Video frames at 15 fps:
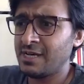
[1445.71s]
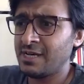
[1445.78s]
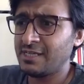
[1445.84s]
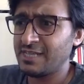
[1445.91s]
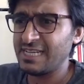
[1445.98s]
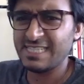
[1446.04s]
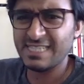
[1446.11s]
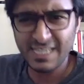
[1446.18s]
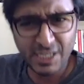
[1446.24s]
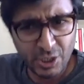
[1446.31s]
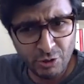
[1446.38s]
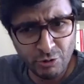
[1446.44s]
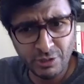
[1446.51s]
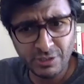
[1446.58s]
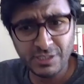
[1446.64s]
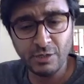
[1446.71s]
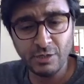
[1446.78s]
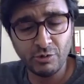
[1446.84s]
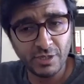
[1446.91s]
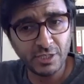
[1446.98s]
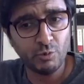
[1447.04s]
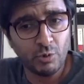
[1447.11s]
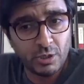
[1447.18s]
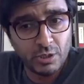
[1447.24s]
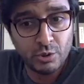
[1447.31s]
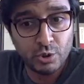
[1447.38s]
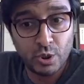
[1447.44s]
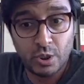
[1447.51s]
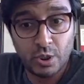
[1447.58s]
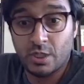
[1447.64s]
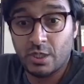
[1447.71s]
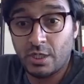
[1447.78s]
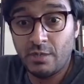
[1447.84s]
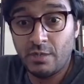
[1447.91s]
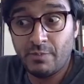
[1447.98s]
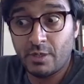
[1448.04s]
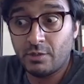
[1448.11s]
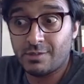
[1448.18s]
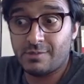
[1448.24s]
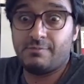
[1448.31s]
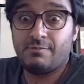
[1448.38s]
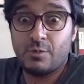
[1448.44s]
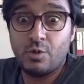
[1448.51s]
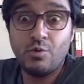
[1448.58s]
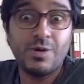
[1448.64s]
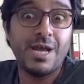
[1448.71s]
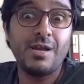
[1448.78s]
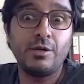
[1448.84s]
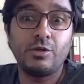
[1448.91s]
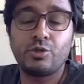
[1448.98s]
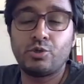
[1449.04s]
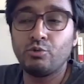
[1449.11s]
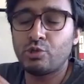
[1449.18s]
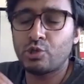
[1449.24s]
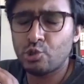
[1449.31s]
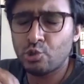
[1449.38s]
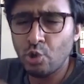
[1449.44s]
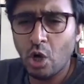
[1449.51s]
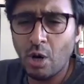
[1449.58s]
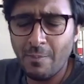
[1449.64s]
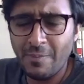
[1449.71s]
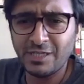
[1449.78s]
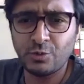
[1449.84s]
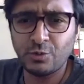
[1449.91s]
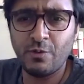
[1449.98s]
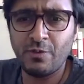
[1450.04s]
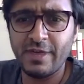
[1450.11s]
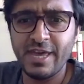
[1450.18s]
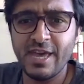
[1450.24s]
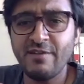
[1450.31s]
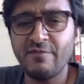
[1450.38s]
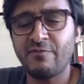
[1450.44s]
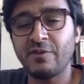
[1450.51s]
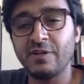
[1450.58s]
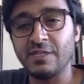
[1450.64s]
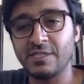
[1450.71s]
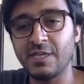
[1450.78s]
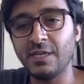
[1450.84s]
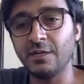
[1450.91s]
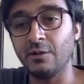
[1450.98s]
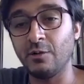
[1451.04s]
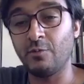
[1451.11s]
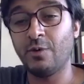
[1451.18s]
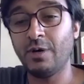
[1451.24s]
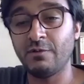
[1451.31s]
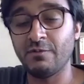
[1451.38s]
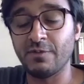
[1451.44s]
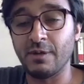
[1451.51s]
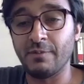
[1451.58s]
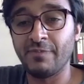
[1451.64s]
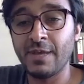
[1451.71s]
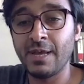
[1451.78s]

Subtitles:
taste security or network engineering, because you can do so much with every single one of them.